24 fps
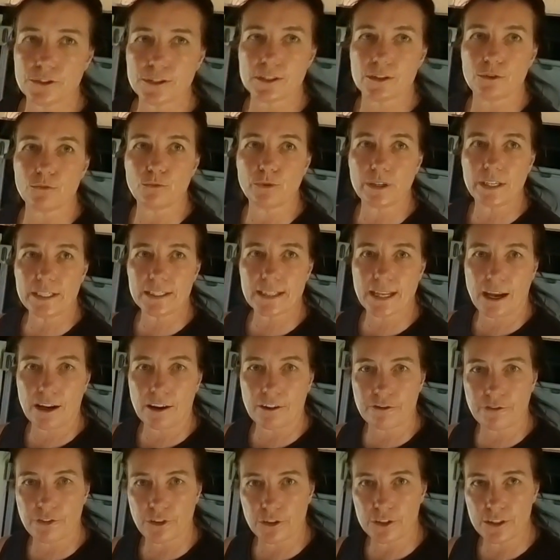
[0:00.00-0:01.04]
the rear tank
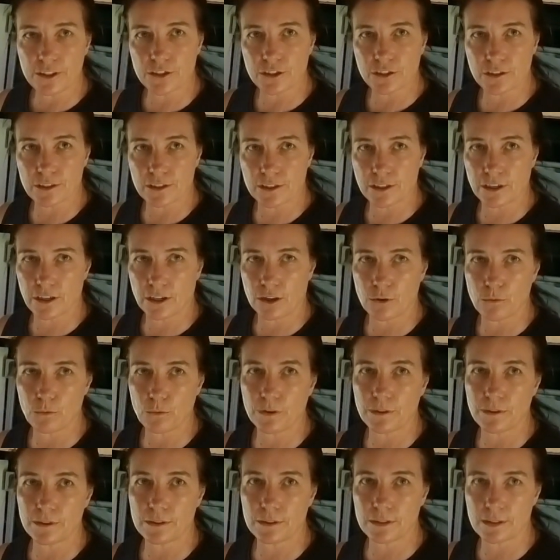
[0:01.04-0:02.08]
first just to help
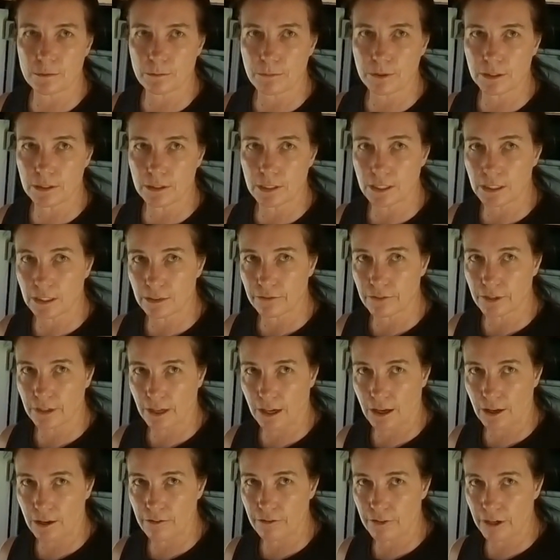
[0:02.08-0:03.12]
with the stability of the
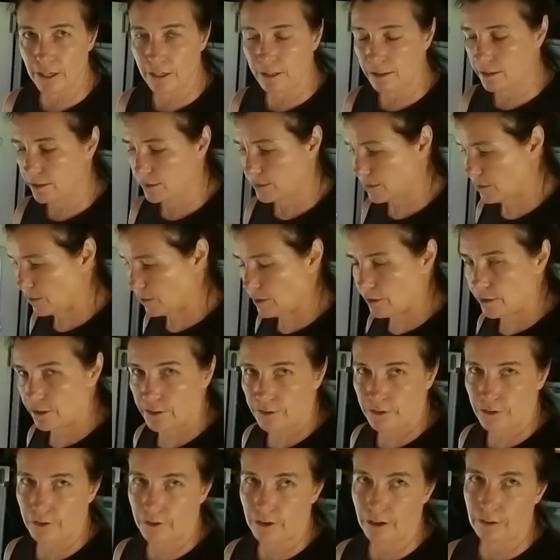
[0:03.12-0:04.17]
caravan so that you
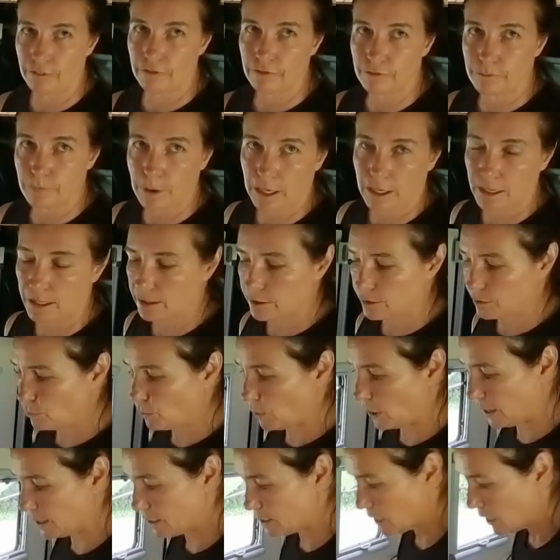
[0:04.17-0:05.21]
don't have back-ended
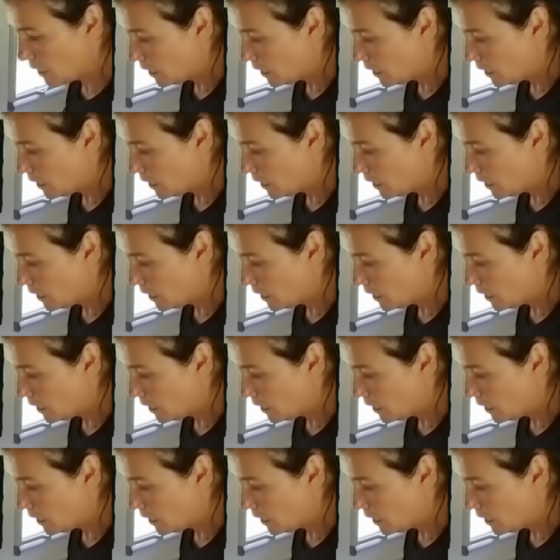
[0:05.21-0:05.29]
weight.